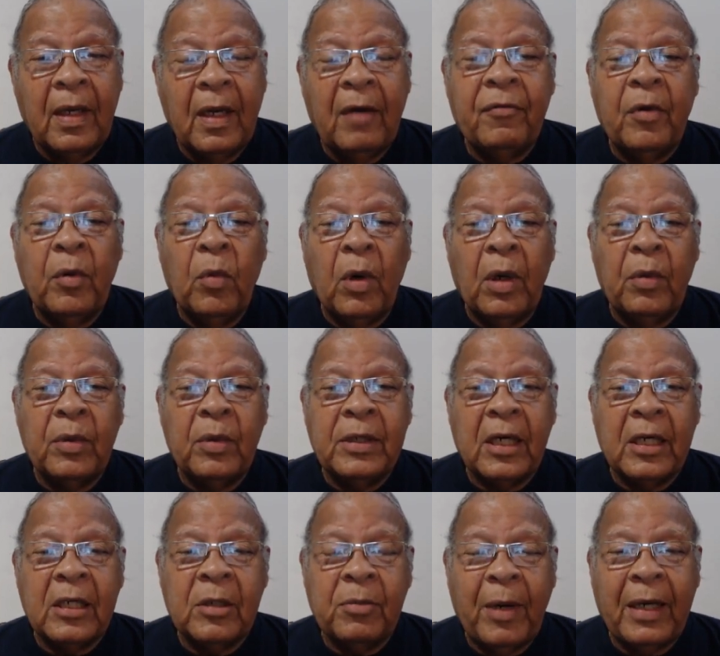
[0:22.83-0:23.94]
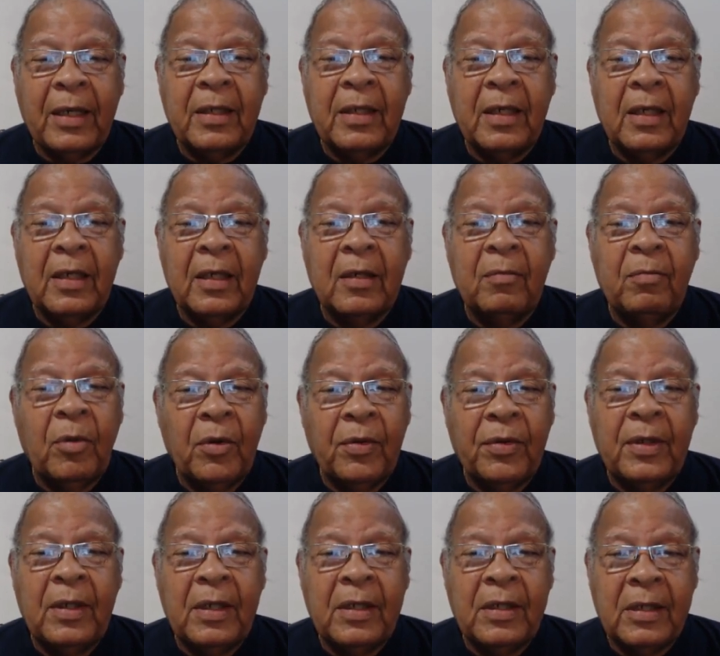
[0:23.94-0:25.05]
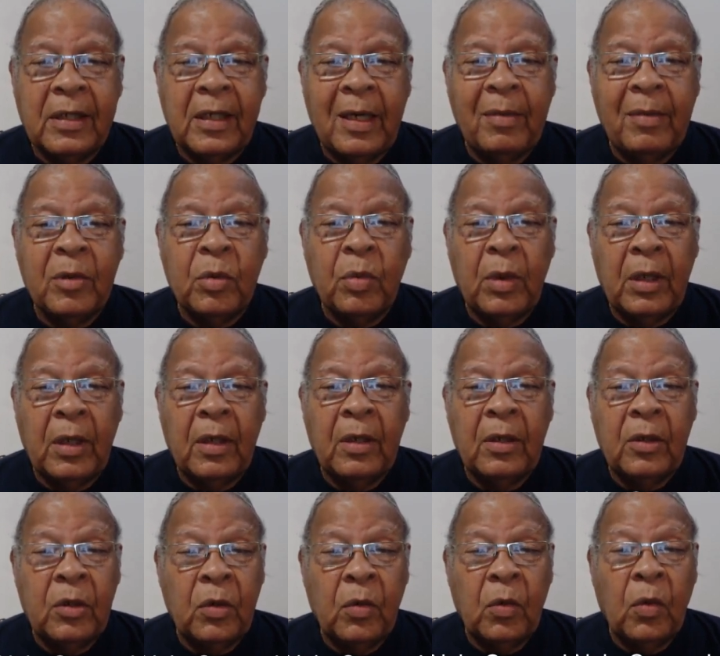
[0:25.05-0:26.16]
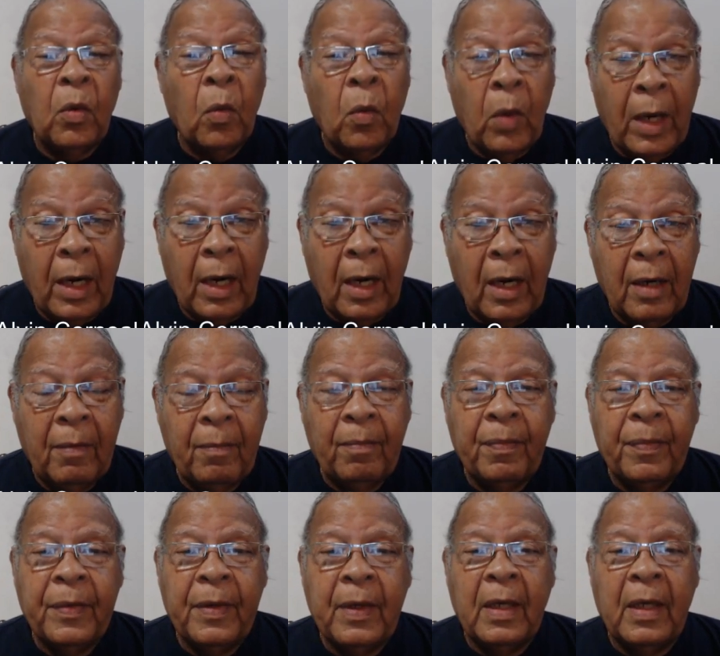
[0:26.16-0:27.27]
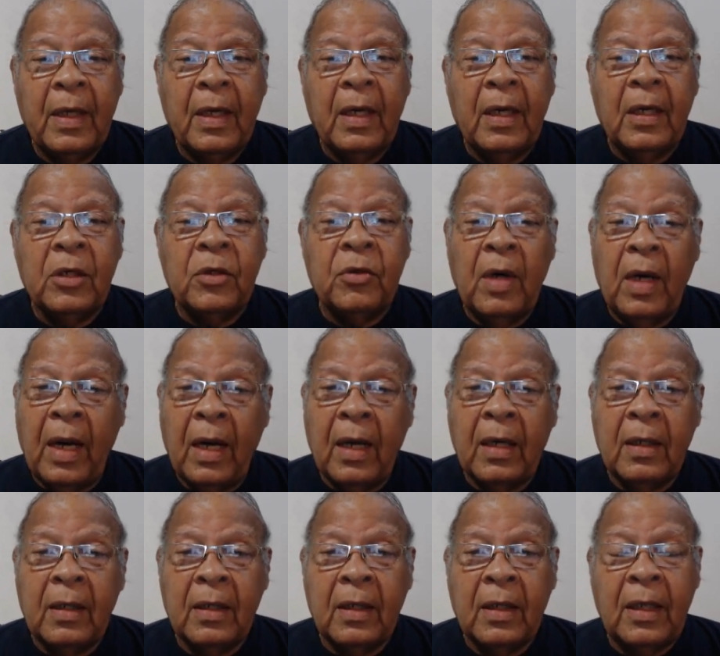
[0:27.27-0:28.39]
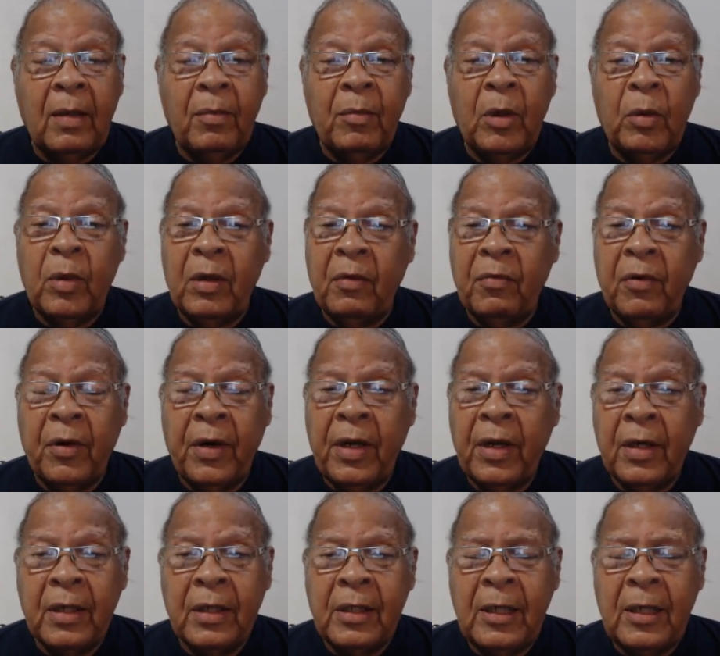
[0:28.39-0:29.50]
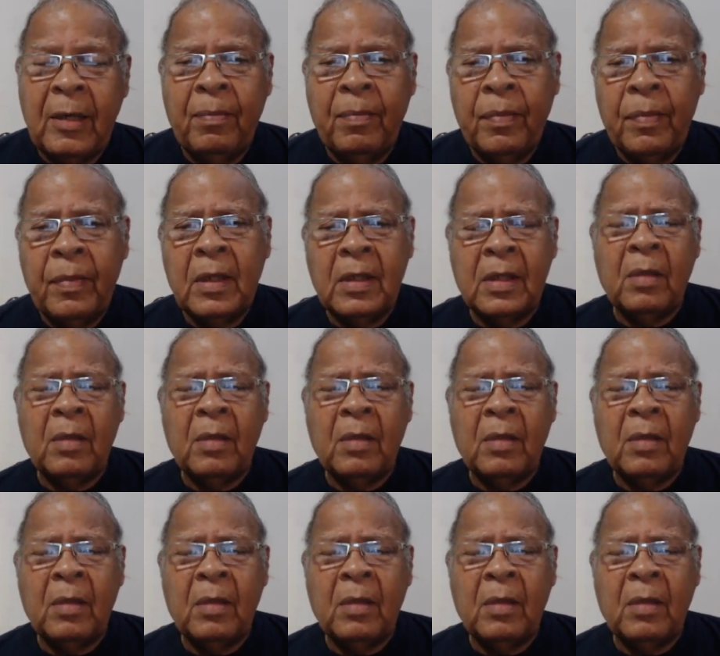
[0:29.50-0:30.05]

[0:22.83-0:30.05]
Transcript: Everyone was expecting that both these teams will do well Sri Lanka came in with a very young team.